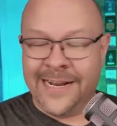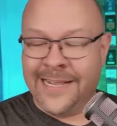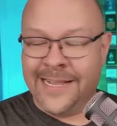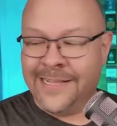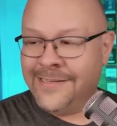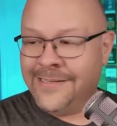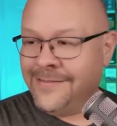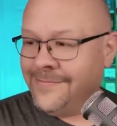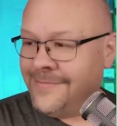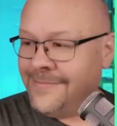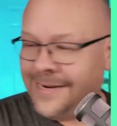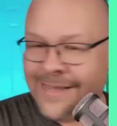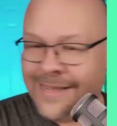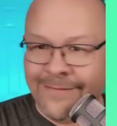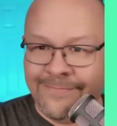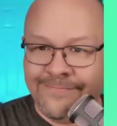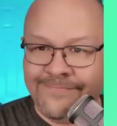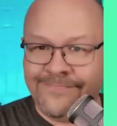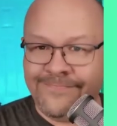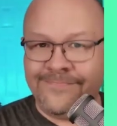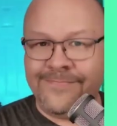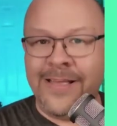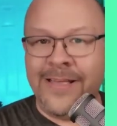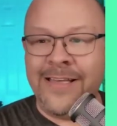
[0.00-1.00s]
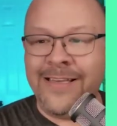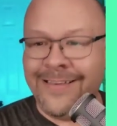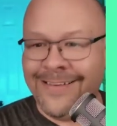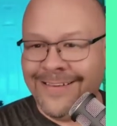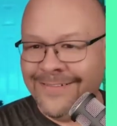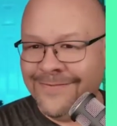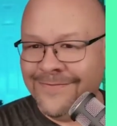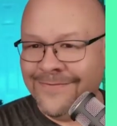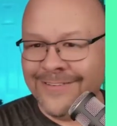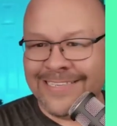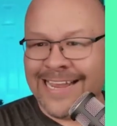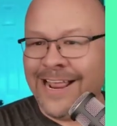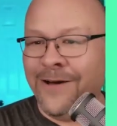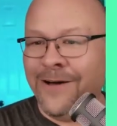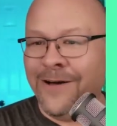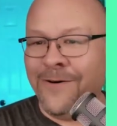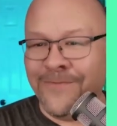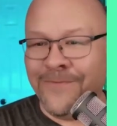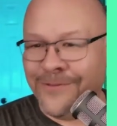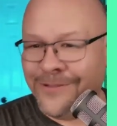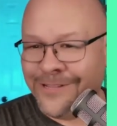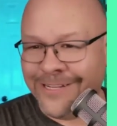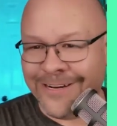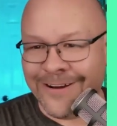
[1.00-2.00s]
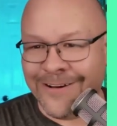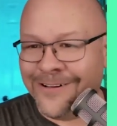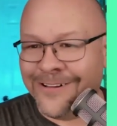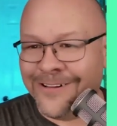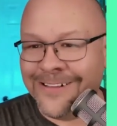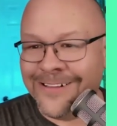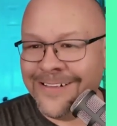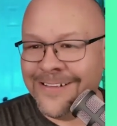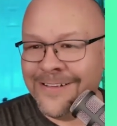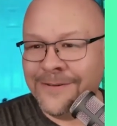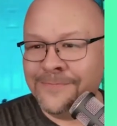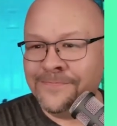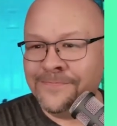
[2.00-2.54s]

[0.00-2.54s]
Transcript: Was that helpful at all?